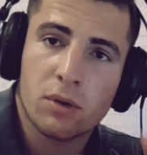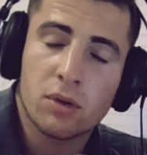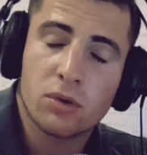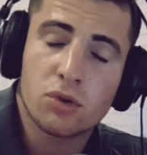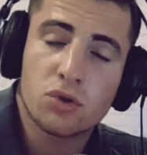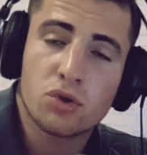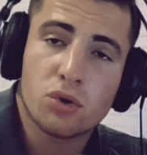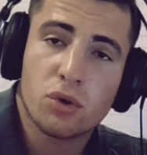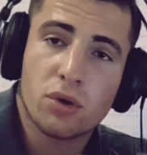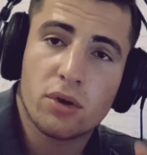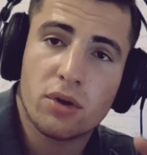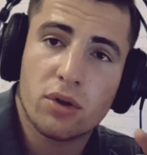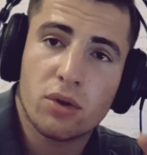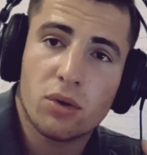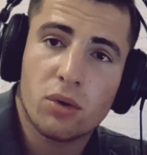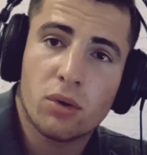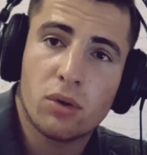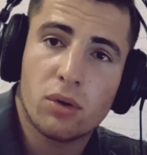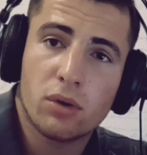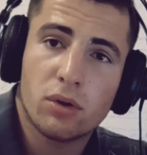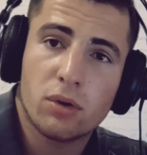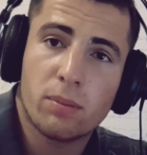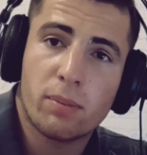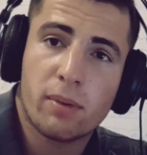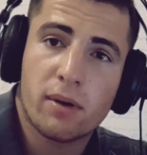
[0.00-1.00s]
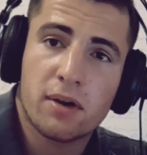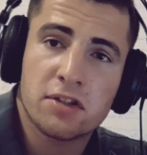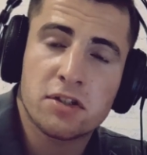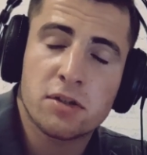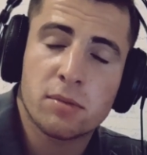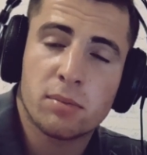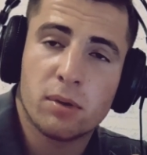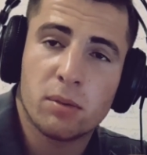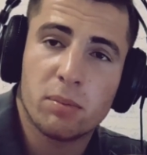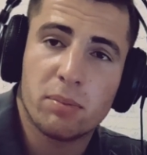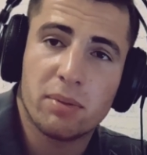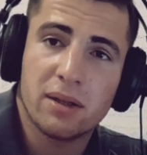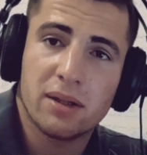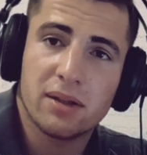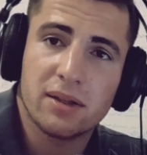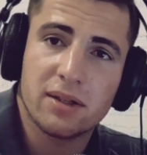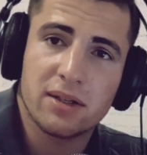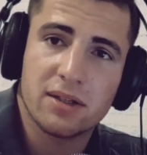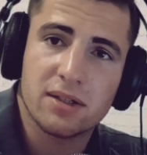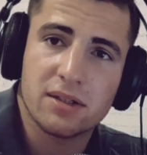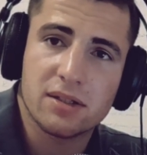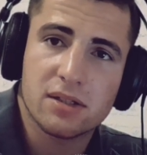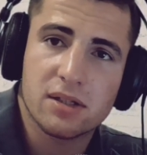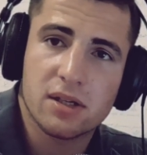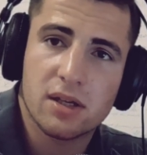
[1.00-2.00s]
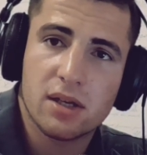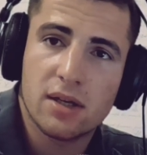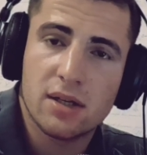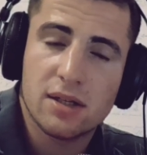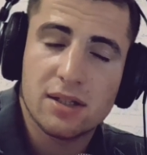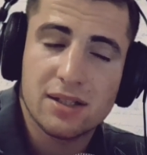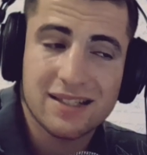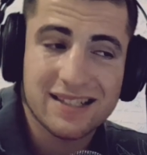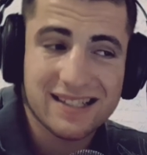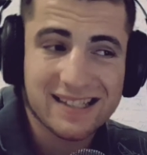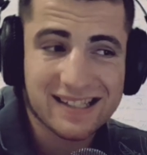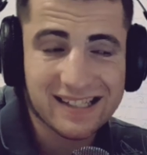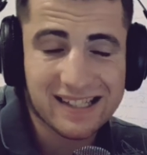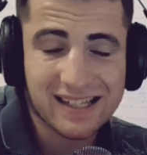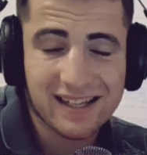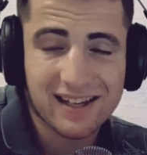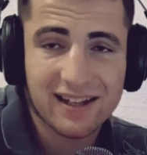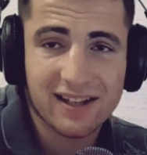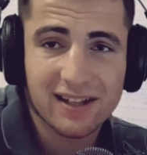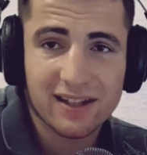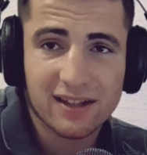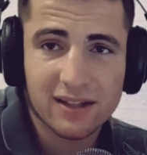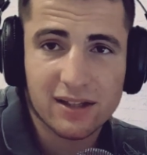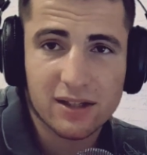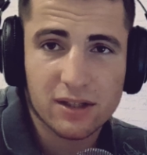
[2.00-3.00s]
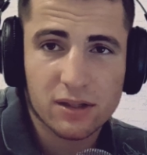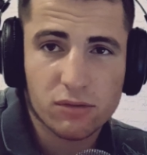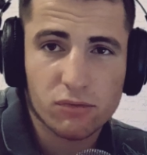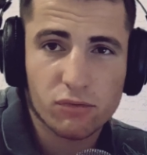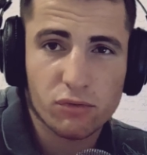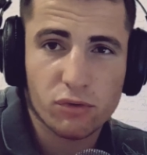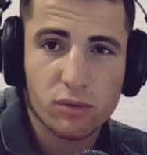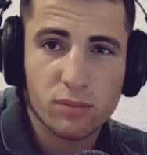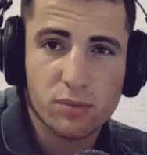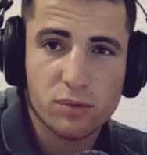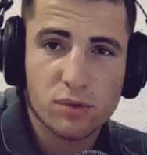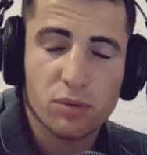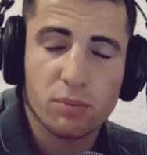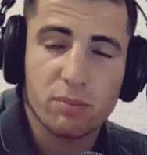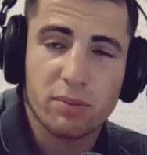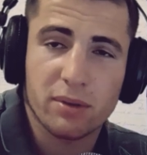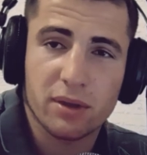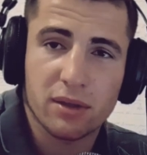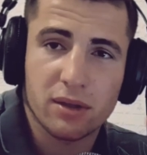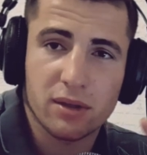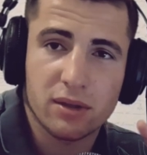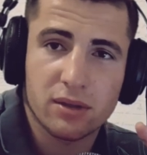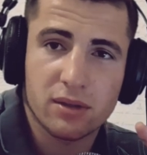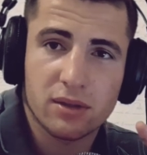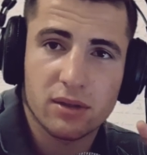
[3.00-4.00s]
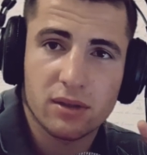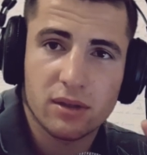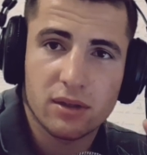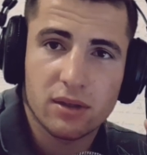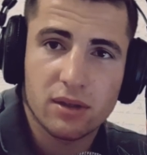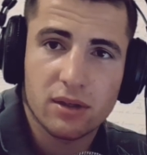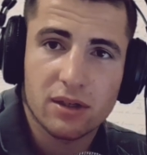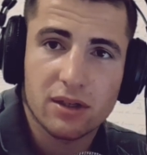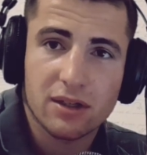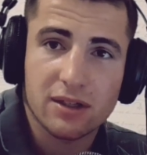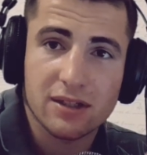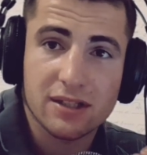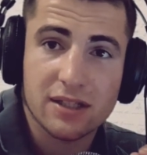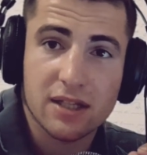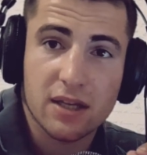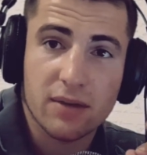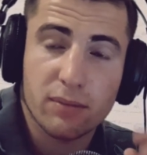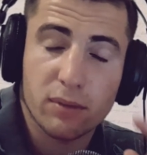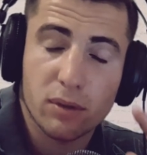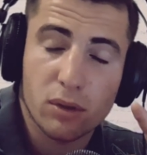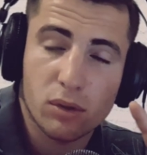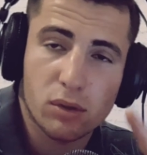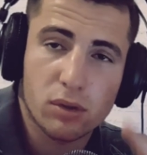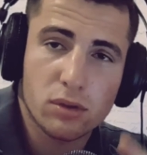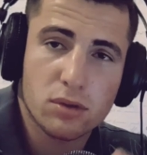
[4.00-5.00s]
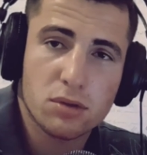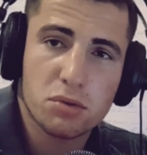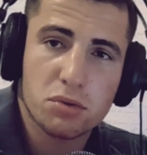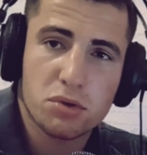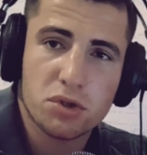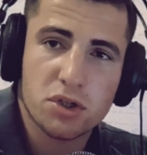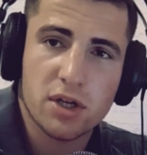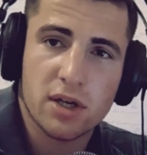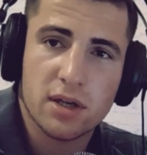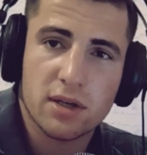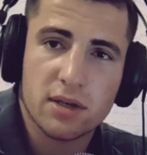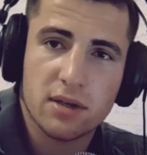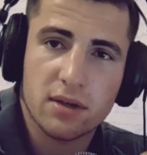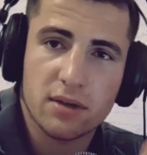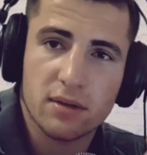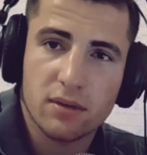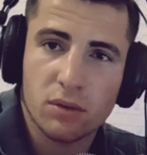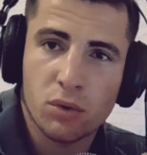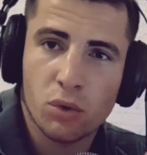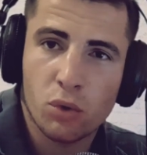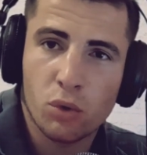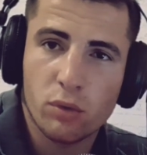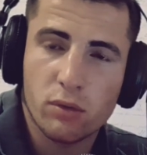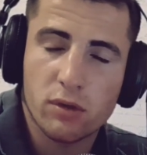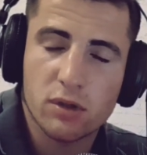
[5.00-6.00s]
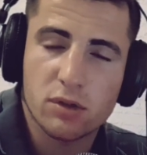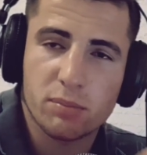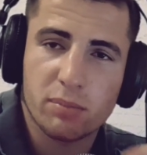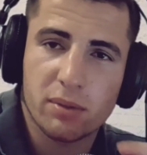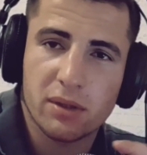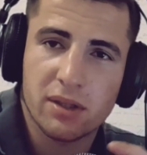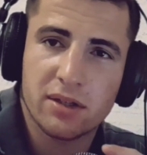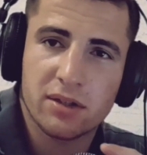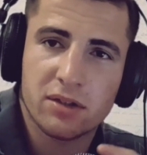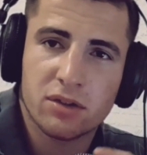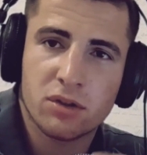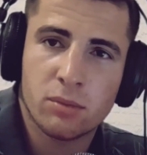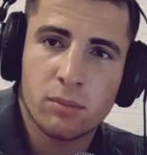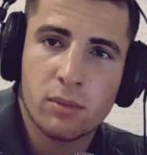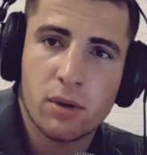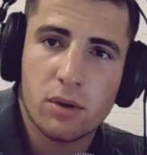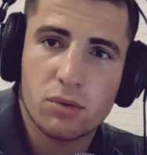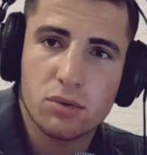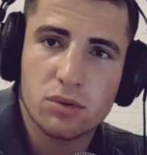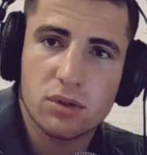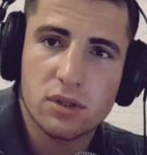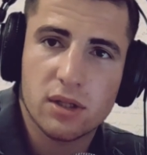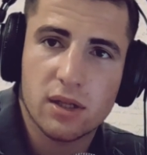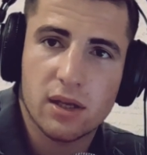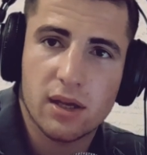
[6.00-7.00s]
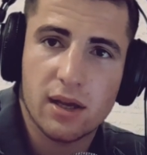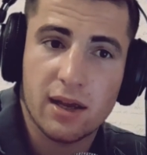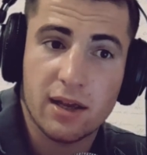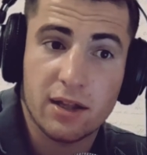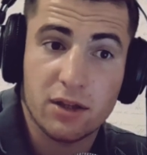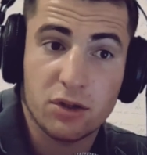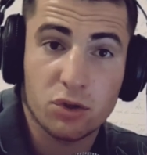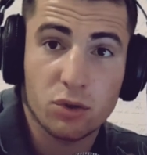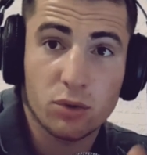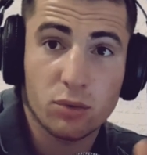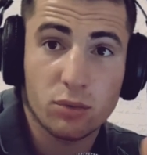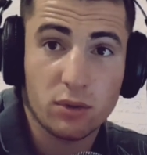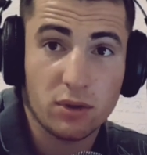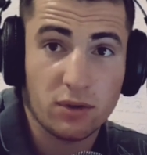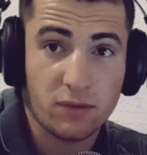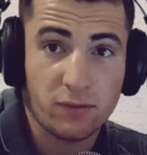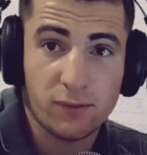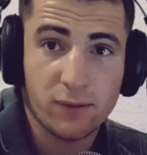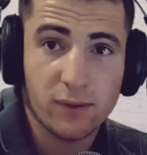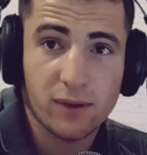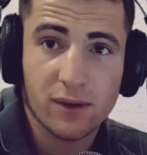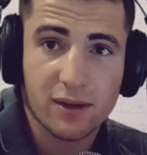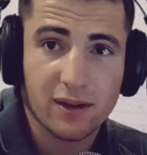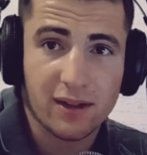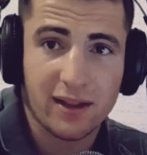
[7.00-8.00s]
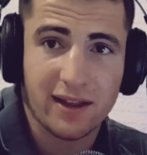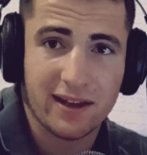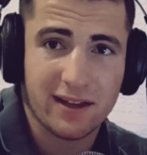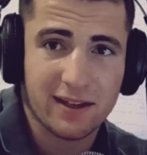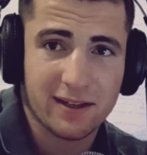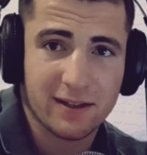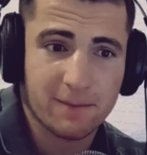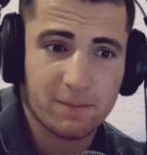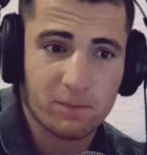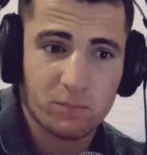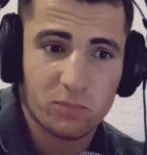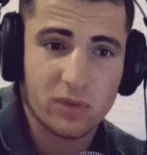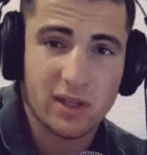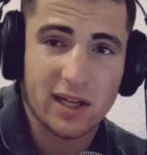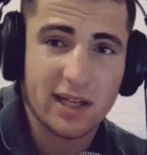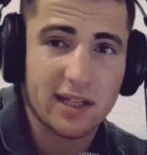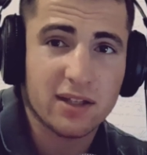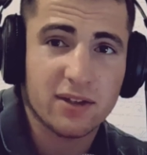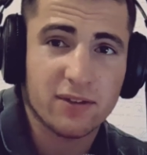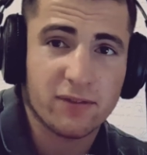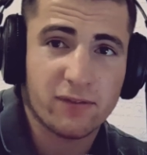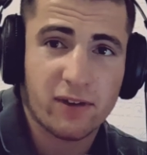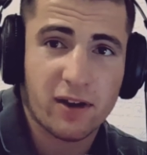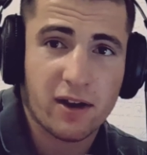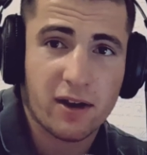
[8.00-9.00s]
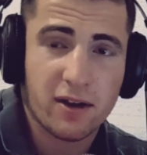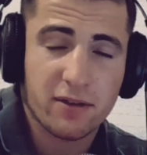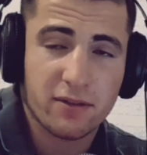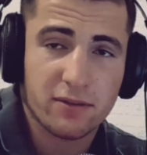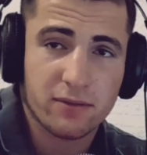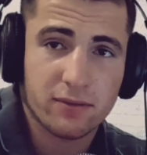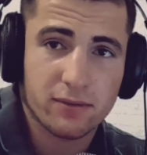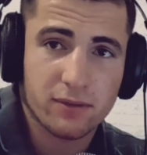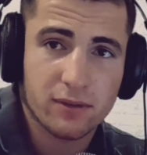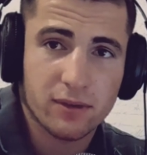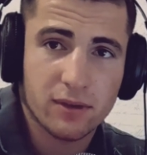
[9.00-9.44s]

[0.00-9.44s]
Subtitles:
join all the possible buildings, send troops to build, because they will also check who was building the most, and you, if you are like 95%